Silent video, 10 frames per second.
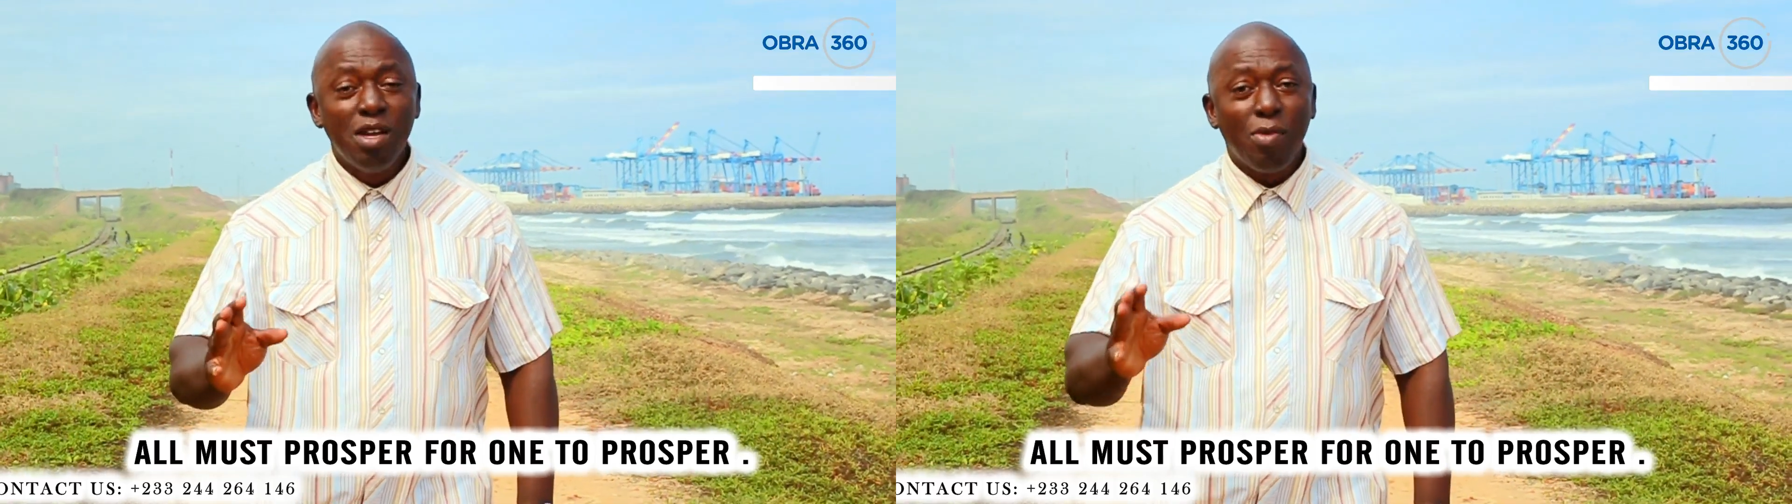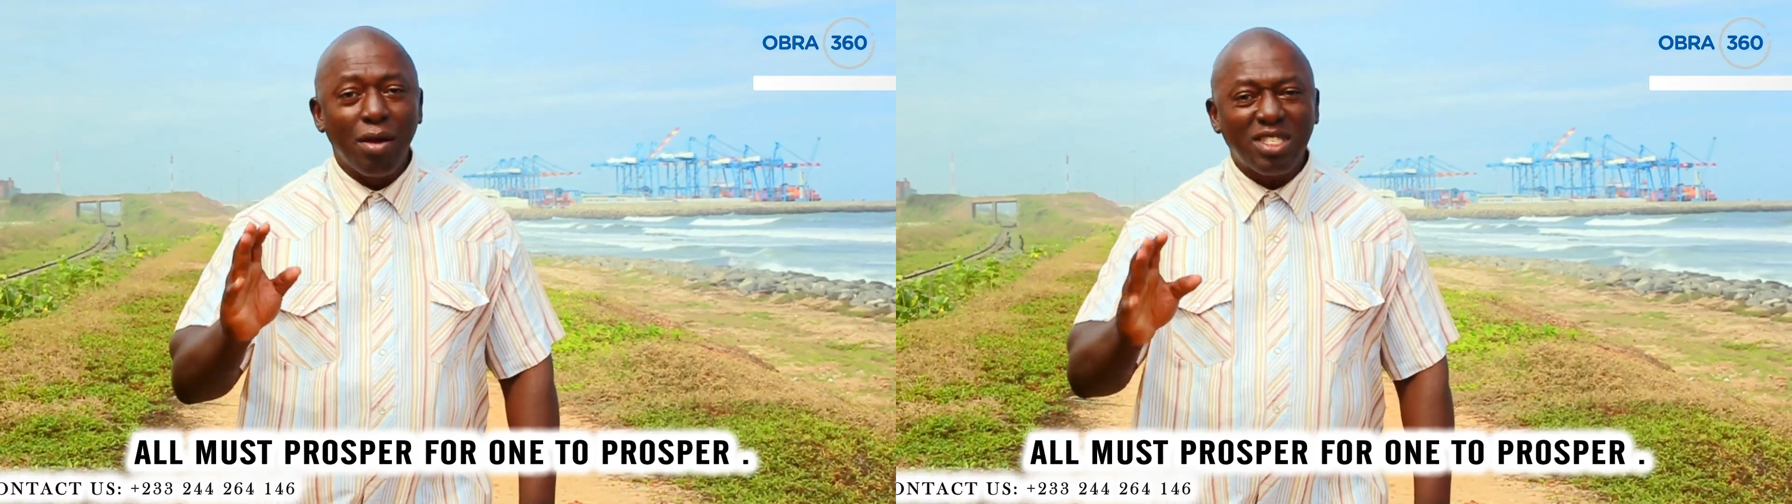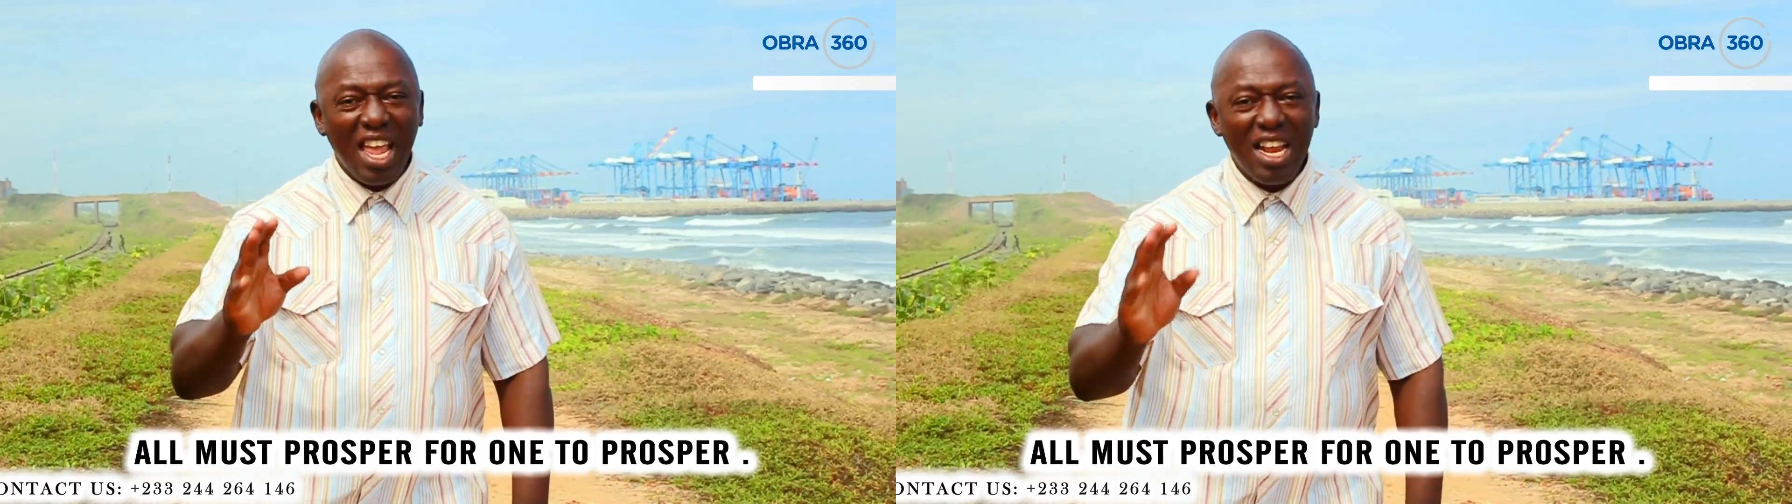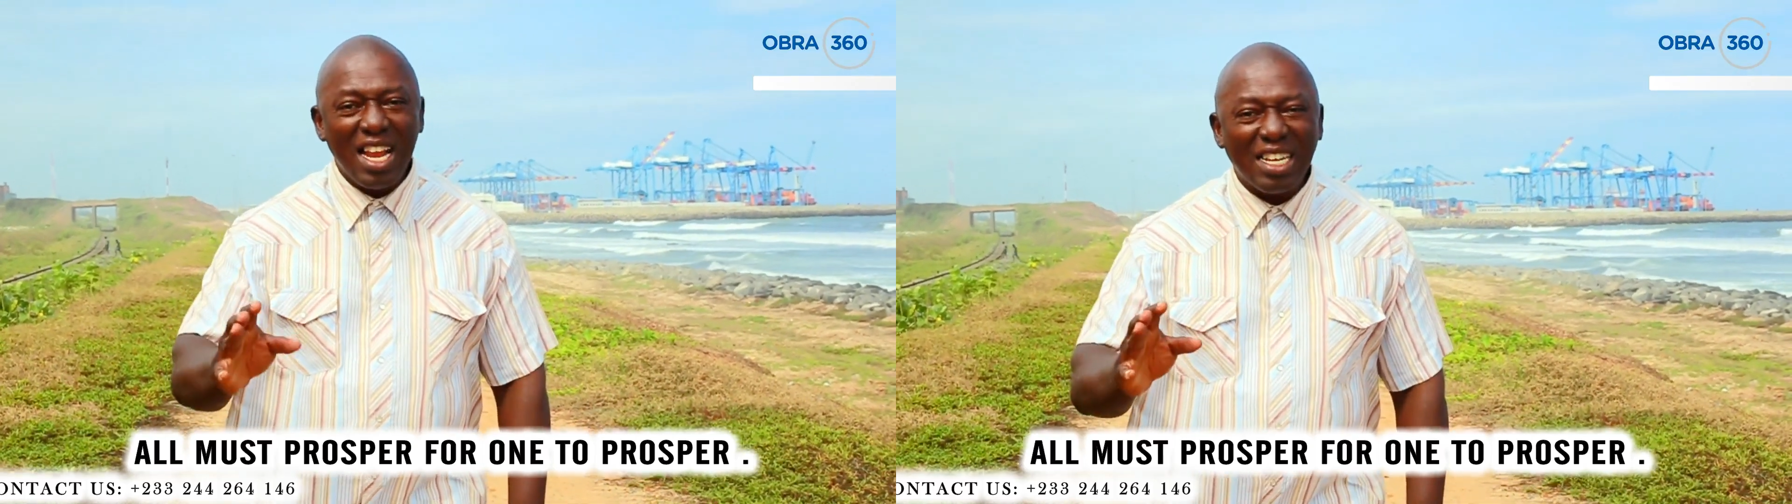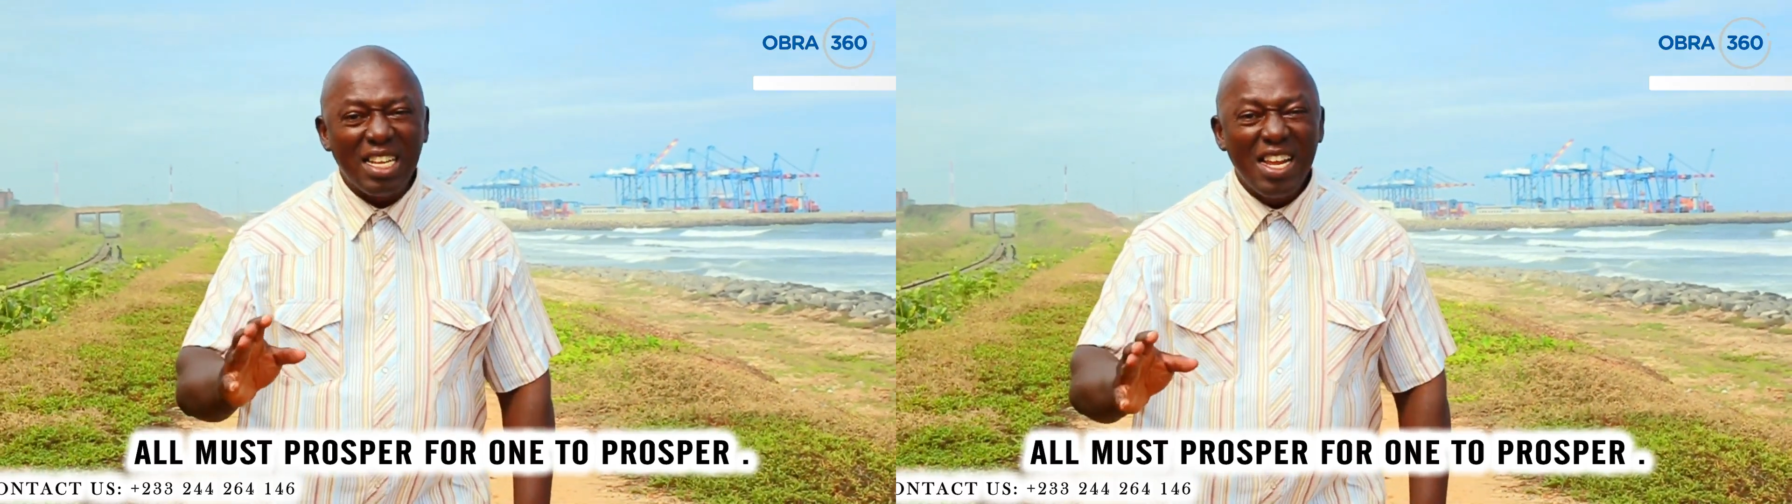but I'm saying
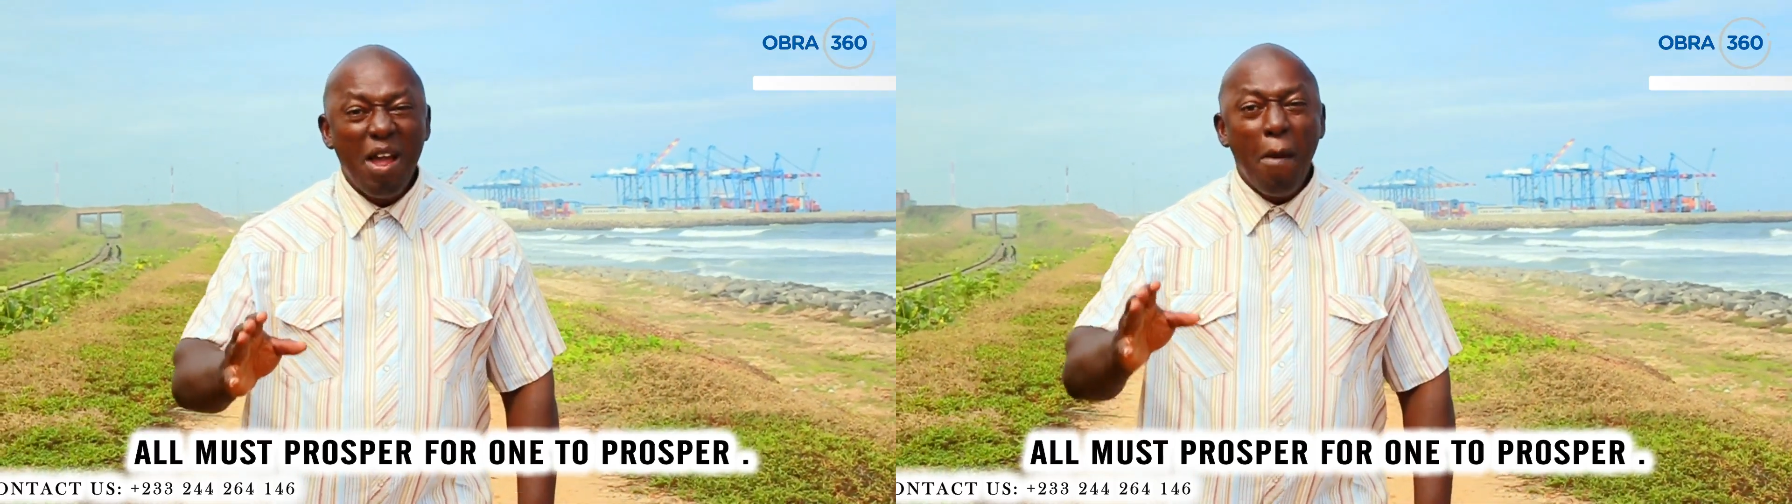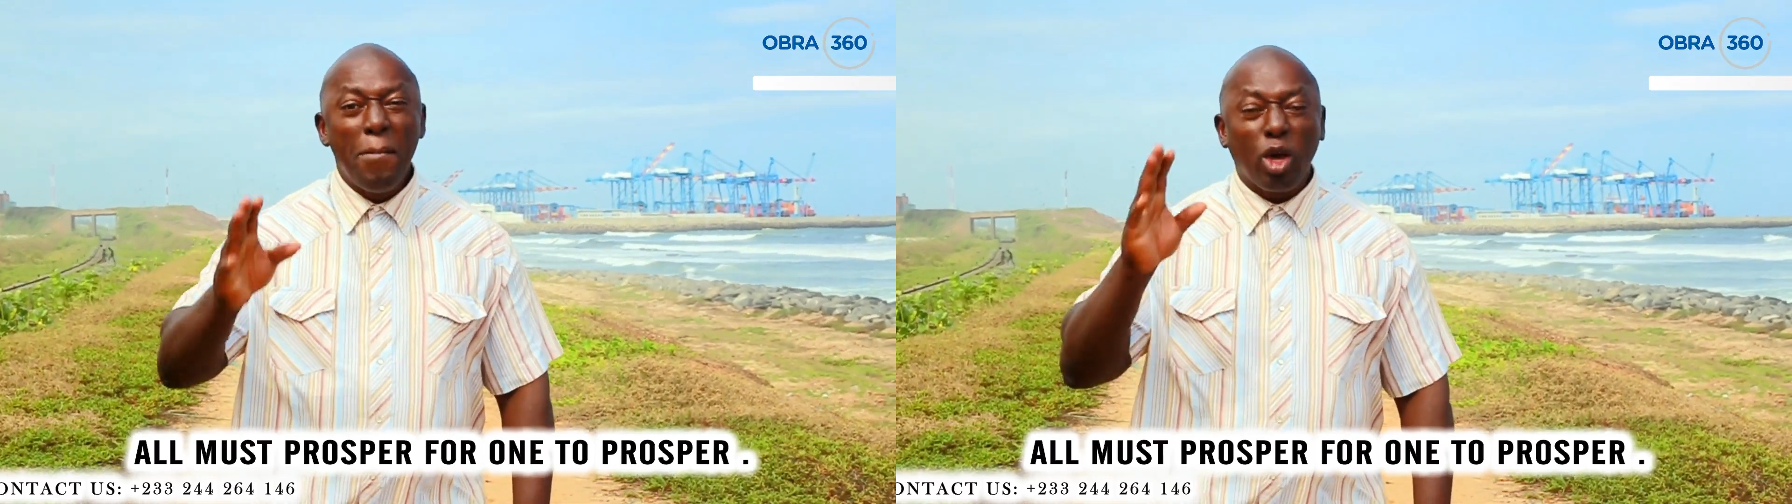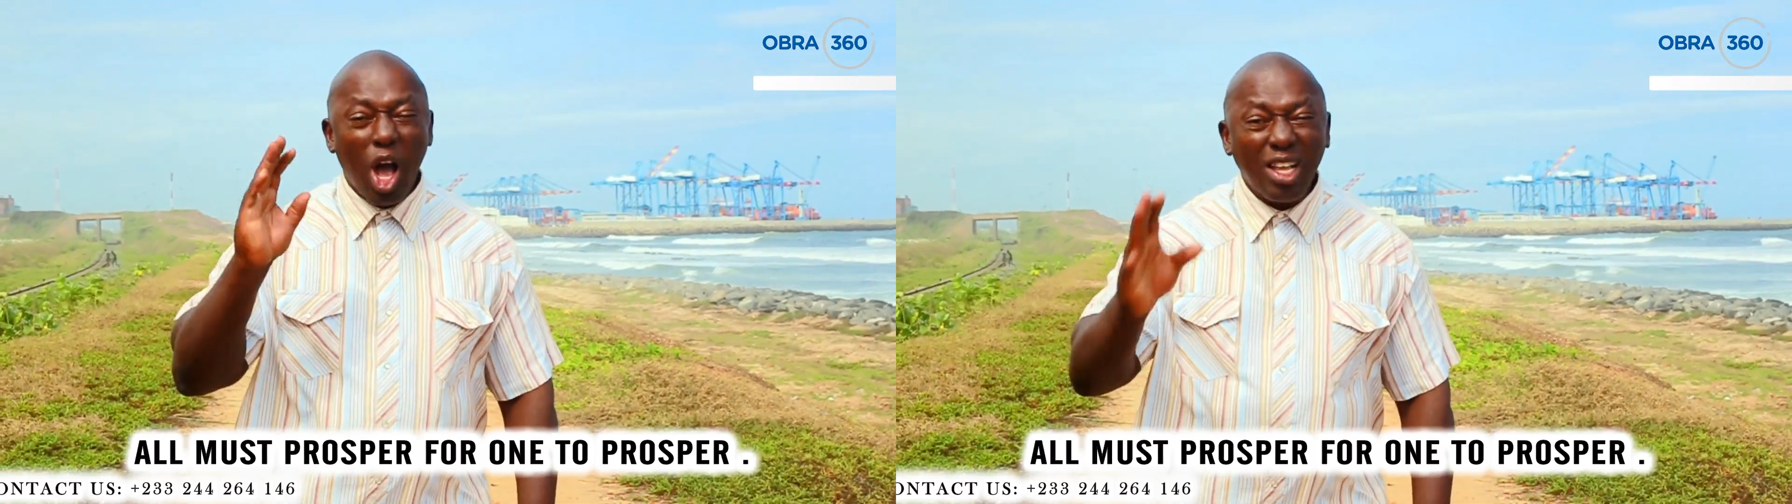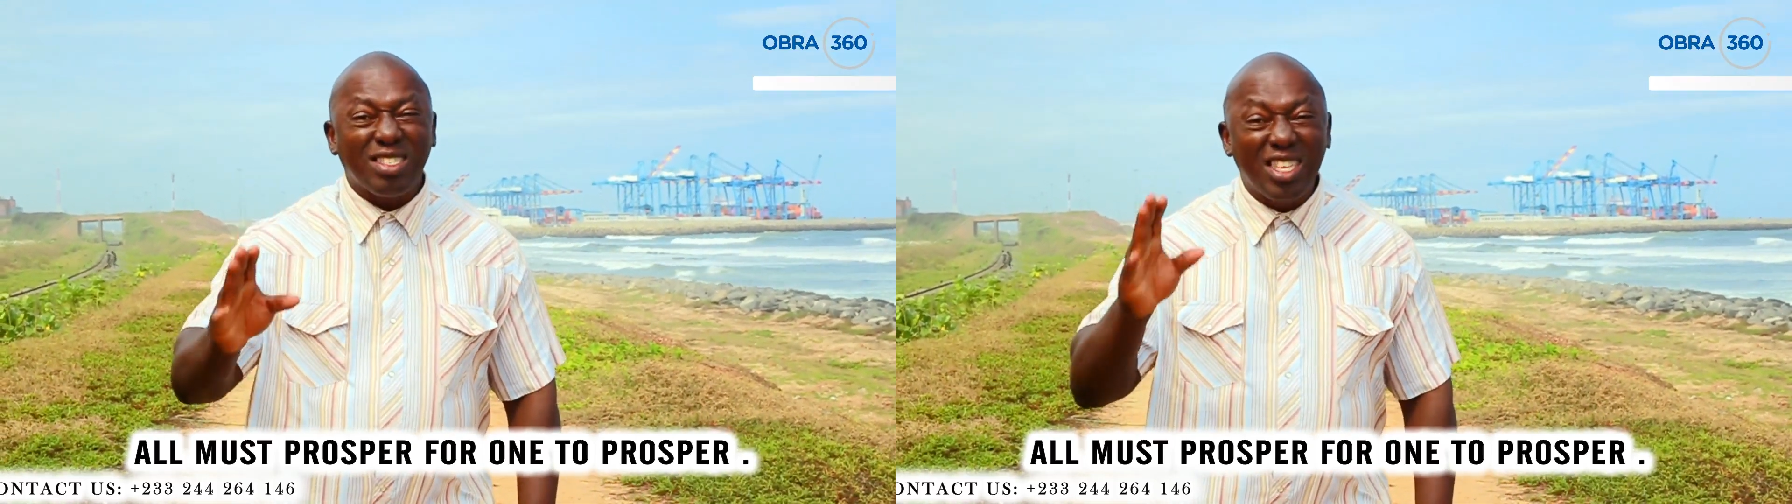that because